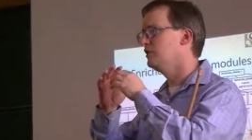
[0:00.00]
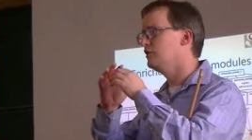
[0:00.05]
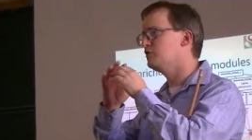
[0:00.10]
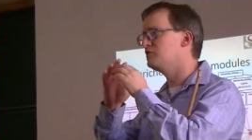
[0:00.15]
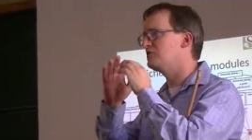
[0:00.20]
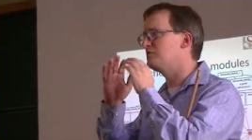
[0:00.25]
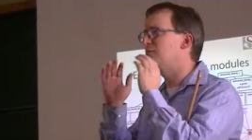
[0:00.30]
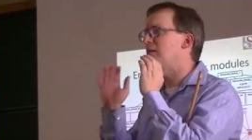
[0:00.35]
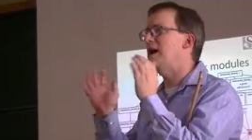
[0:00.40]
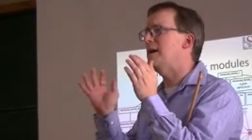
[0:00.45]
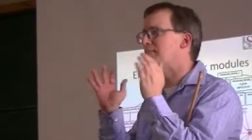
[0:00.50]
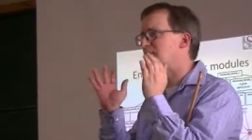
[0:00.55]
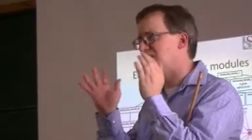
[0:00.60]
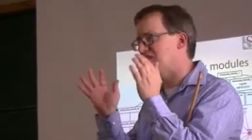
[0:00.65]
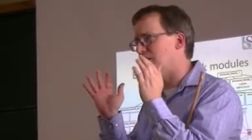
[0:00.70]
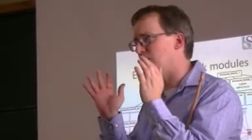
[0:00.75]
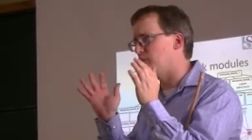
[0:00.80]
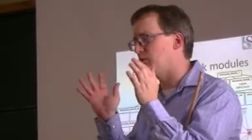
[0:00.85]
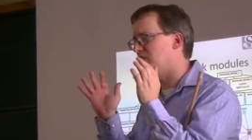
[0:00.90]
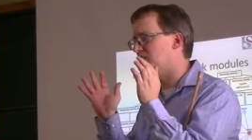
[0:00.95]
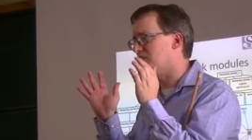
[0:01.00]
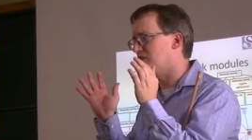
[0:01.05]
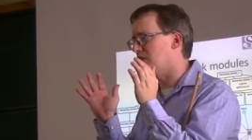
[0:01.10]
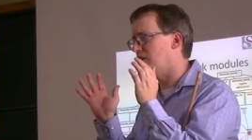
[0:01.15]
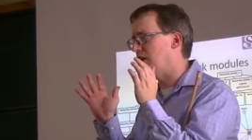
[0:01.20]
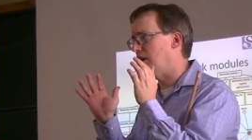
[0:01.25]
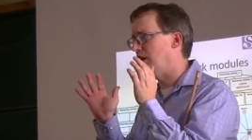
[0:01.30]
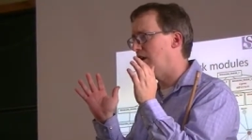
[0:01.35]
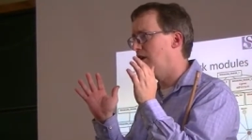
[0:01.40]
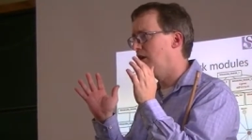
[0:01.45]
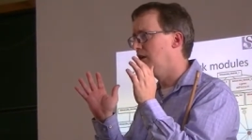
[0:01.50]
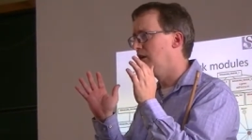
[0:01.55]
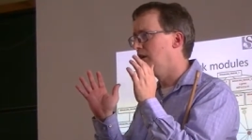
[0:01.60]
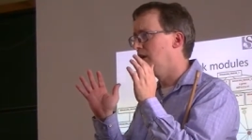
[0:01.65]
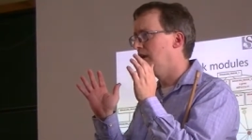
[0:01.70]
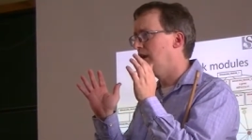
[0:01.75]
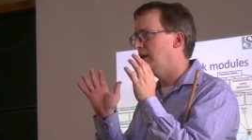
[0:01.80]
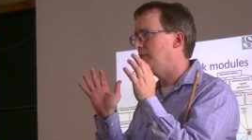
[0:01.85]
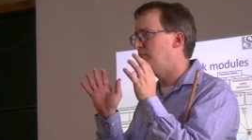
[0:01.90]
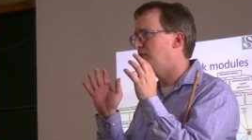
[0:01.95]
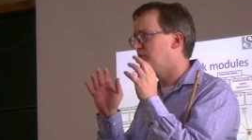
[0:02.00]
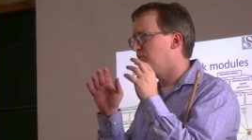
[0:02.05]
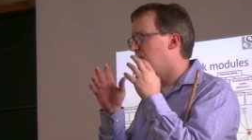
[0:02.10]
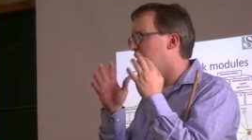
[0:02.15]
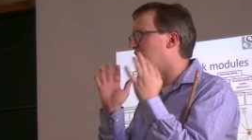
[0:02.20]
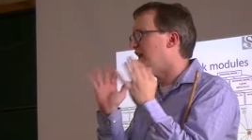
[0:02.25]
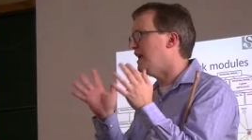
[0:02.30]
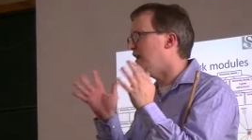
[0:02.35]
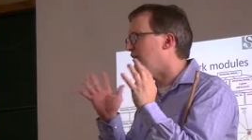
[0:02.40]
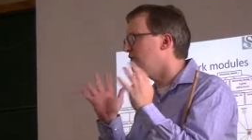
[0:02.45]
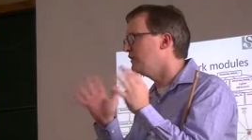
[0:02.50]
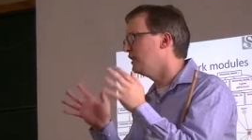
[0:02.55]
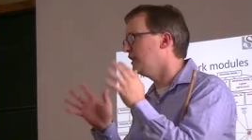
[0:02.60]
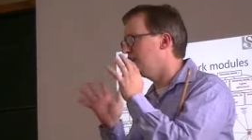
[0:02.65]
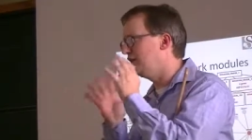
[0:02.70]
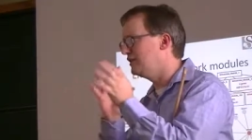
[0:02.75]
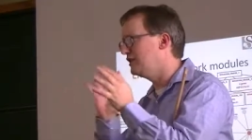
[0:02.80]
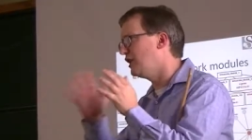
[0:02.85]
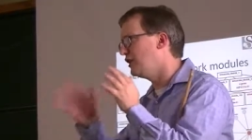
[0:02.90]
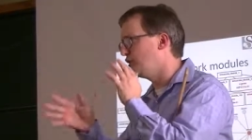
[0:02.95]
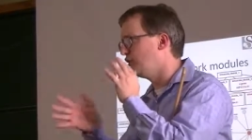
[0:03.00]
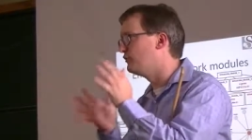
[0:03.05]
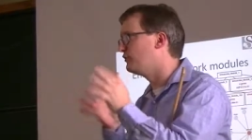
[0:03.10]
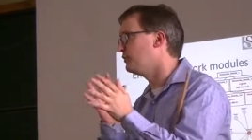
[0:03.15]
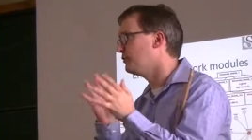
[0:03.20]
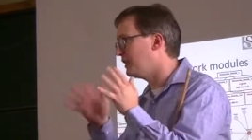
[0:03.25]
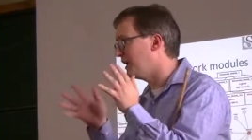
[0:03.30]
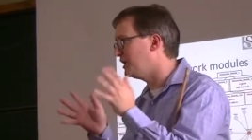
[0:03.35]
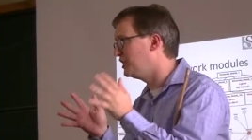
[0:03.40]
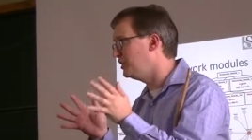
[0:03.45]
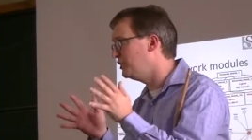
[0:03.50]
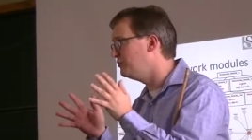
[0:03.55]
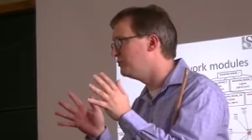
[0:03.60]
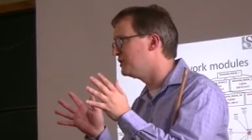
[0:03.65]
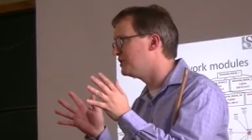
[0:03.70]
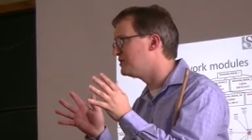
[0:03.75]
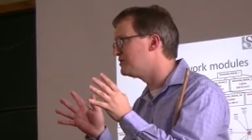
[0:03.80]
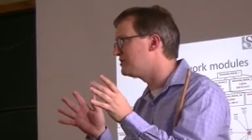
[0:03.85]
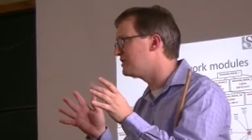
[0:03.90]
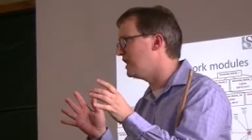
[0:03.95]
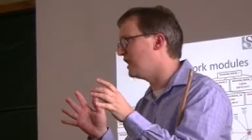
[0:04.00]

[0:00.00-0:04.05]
those maps that we saw had been pretty heavily gone over by humans,